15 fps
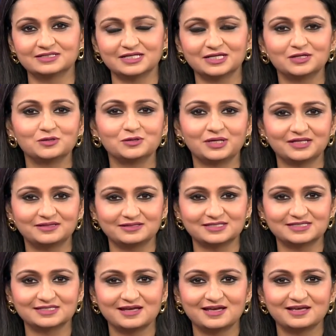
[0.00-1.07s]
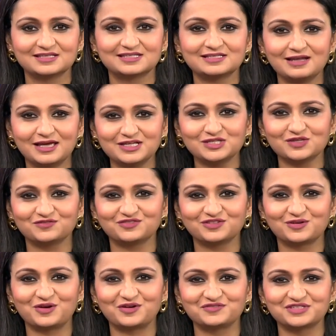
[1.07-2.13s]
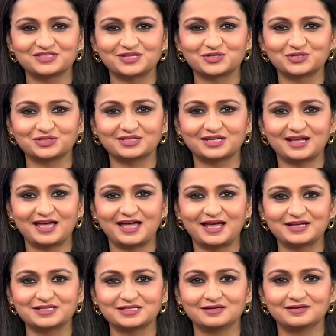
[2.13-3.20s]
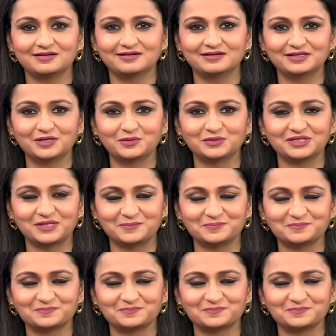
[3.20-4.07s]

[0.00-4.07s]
Take a look at this slice of the conversation that I had earlier with him.